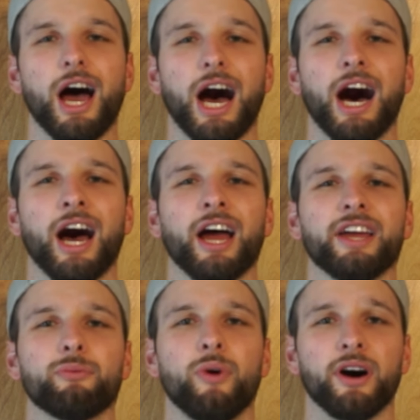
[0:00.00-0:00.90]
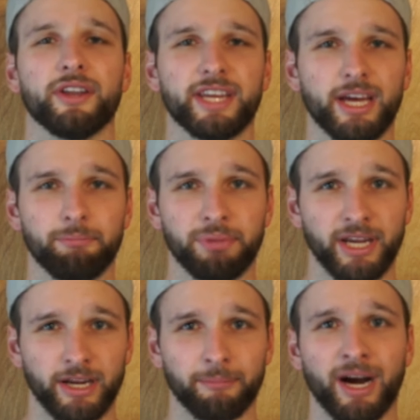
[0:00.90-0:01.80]
I wanted to get
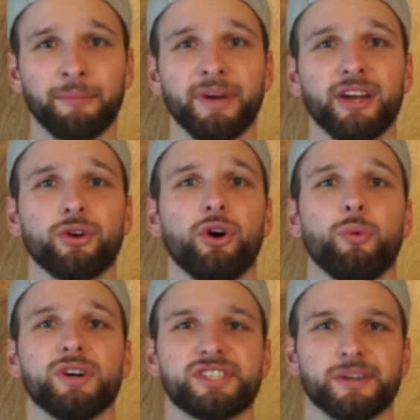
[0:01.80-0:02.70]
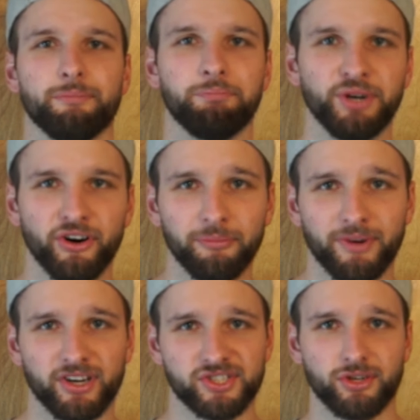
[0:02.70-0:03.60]
big. My main goal was to build
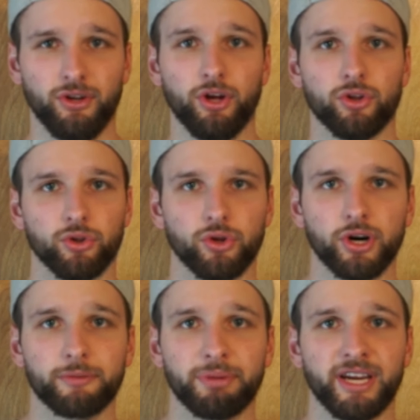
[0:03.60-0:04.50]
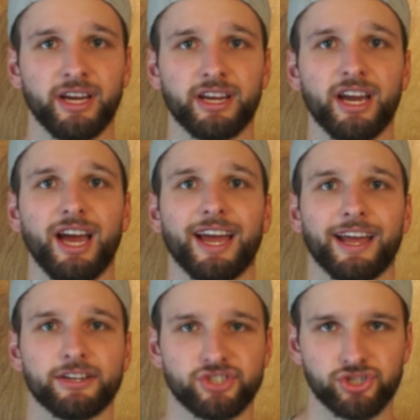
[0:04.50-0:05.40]
muscle, look big,
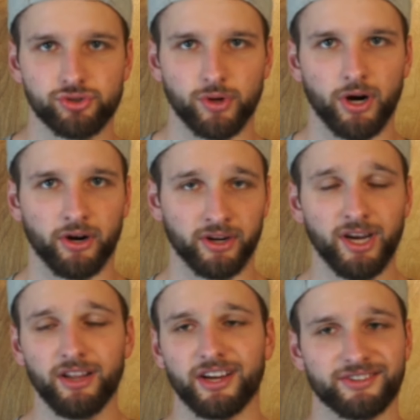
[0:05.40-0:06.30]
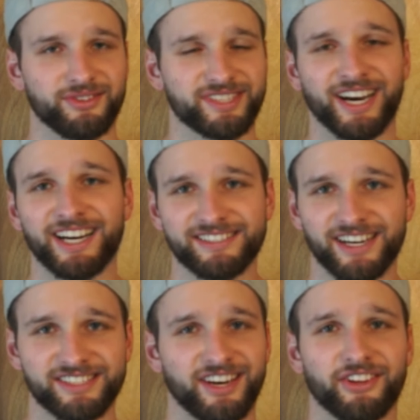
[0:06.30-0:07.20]
and strong, like those guys I
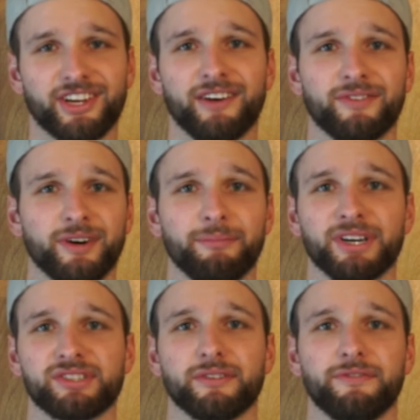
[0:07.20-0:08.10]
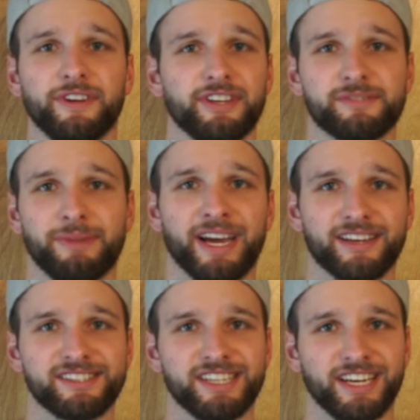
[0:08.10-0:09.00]
saw on the cover of Muscle Fitness
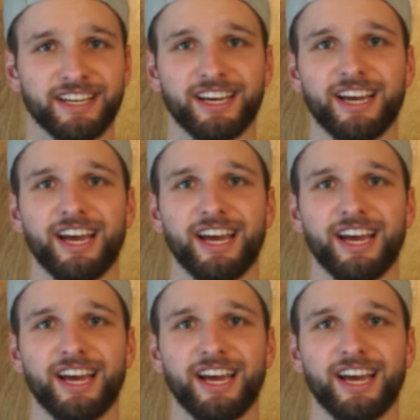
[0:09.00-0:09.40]
magazine.